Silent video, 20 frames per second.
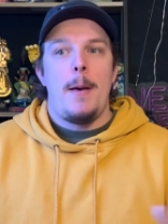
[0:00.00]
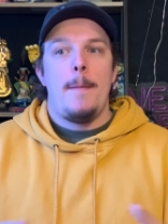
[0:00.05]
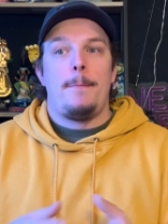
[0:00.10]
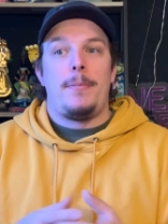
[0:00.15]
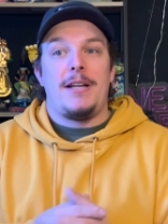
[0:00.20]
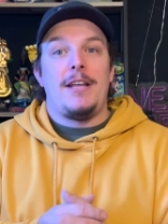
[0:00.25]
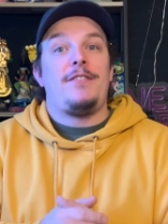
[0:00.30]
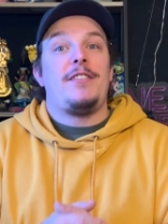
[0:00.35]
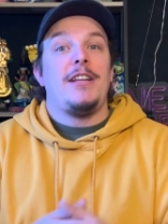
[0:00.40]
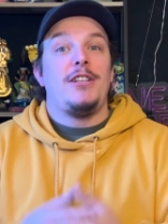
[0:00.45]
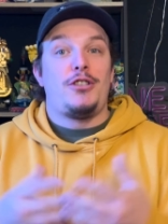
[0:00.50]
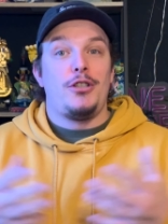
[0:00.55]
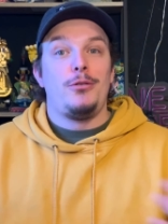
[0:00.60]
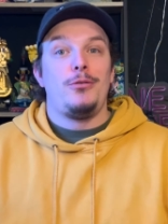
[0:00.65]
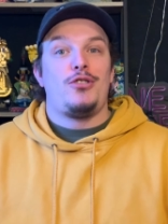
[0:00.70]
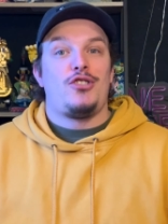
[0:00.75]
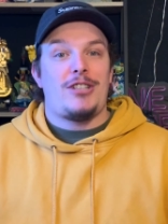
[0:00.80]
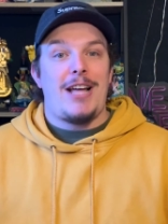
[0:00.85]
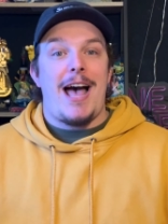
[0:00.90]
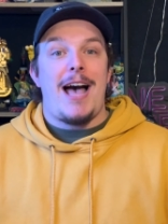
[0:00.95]
But if they do
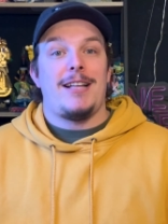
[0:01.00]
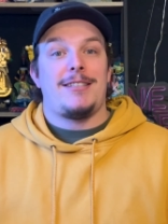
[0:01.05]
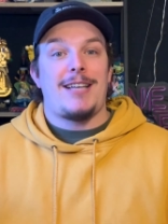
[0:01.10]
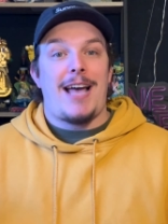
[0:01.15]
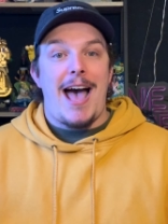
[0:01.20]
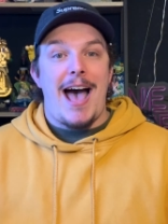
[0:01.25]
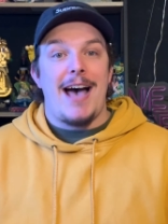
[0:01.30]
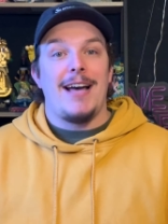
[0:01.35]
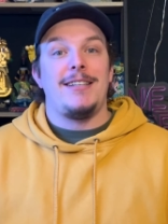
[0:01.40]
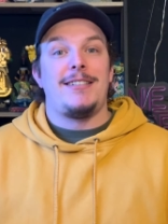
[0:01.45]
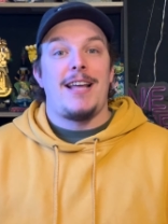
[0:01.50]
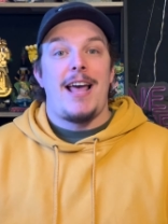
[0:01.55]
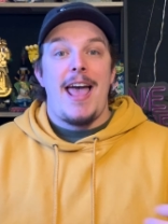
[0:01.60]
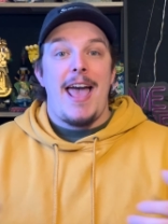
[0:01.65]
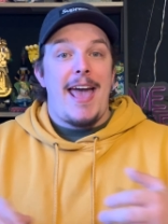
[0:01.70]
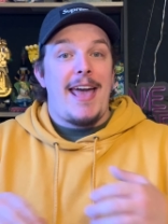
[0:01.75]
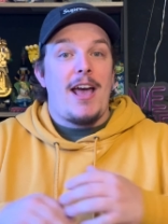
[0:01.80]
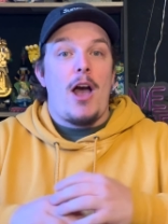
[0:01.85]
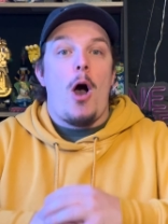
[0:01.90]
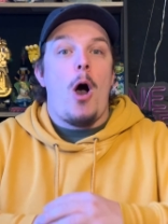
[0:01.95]
start to add
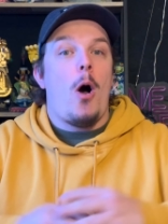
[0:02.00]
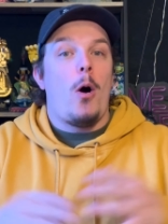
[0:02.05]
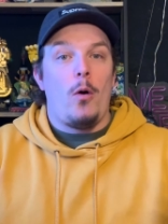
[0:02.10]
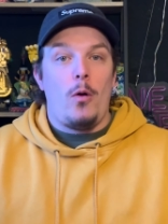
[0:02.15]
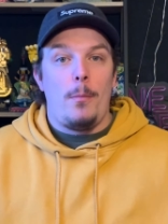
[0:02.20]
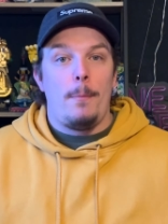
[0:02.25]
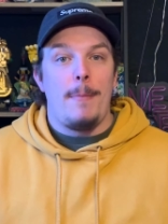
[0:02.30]
a whole